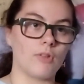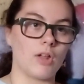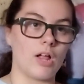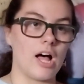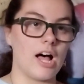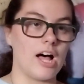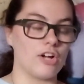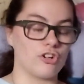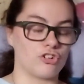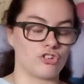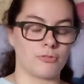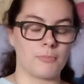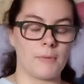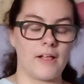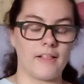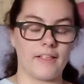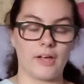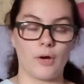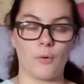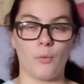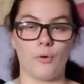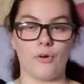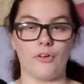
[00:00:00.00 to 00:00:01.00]

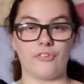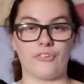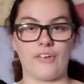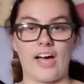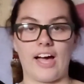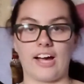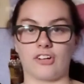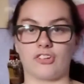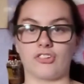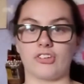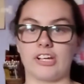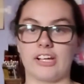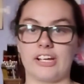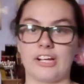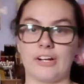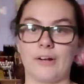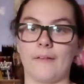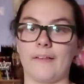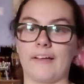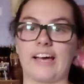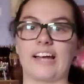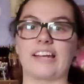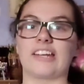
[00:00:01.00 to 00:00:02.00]
Schmeling was actually
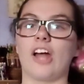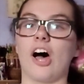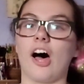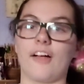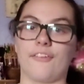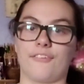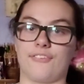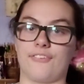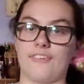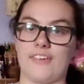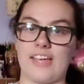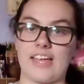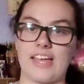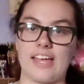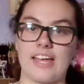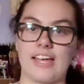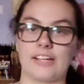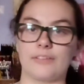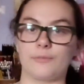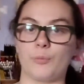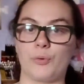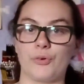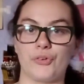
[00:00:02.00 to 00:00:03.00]
like a Nazi
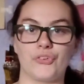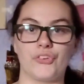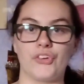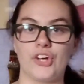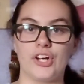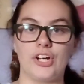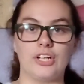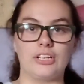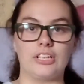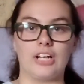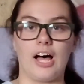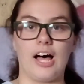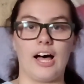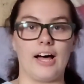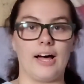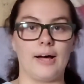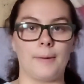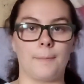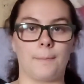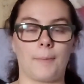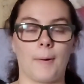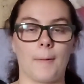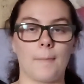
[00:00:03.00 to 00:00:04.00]
and was
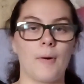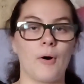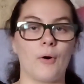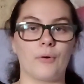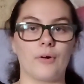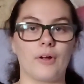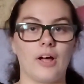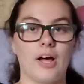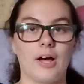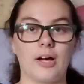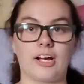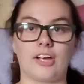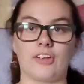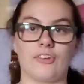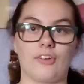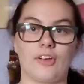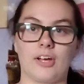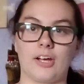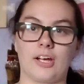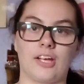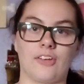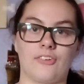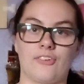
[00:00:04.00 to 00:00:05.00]
promoted
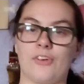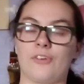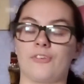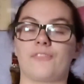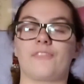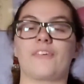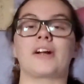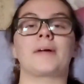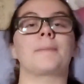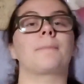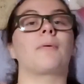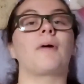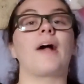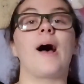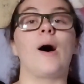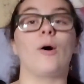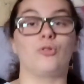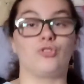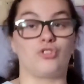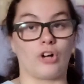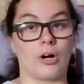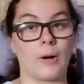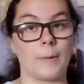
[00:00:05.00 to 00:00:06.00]
because he was a very
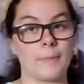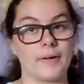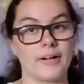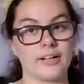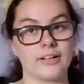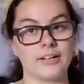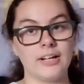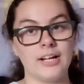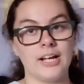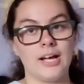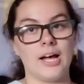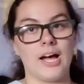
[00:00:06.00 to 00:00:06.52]
proud German.